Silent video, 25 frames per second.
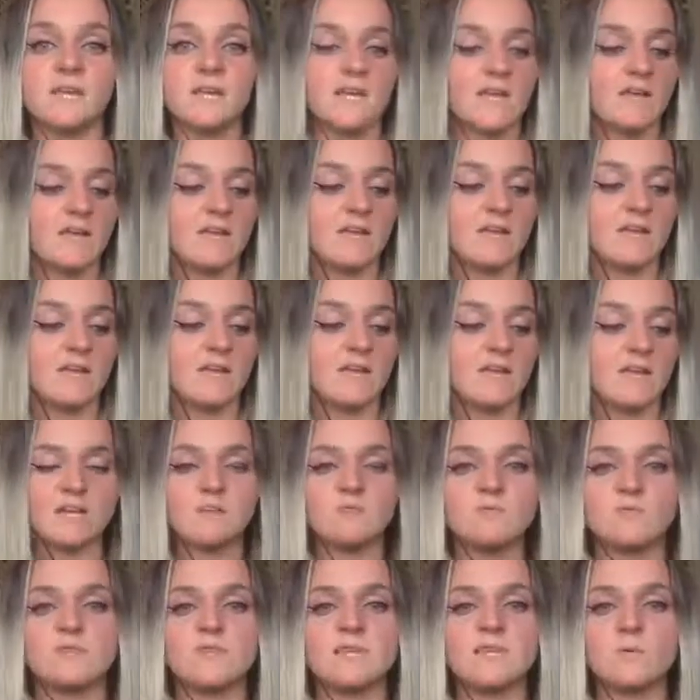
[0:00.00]
If you're
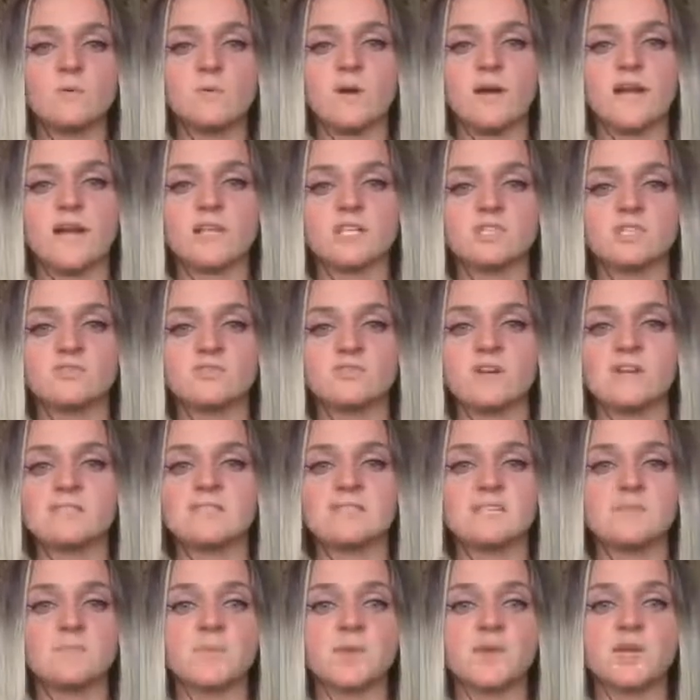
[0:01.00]
generally quite a
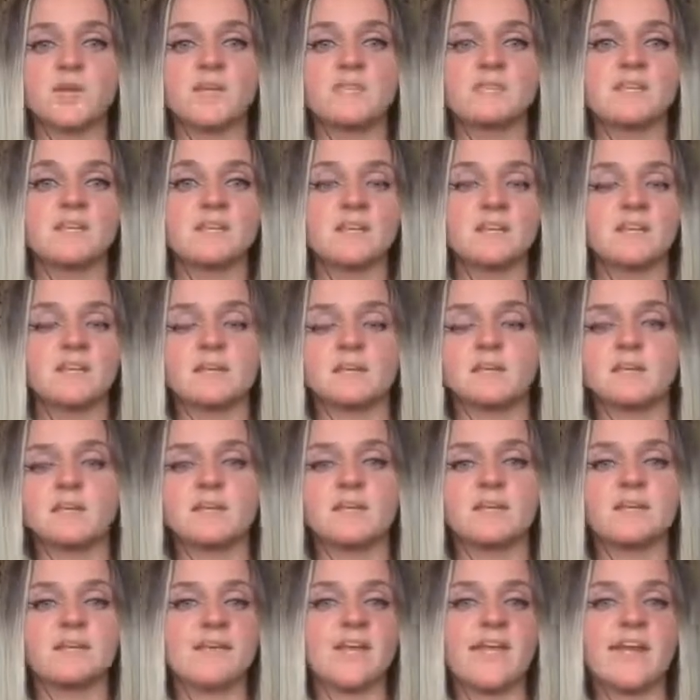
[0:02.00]
stressy person and
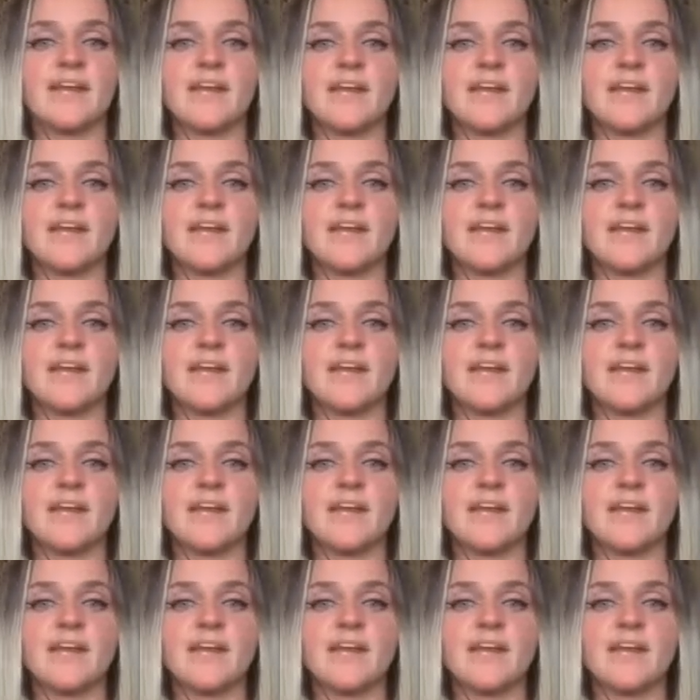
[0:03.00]
can get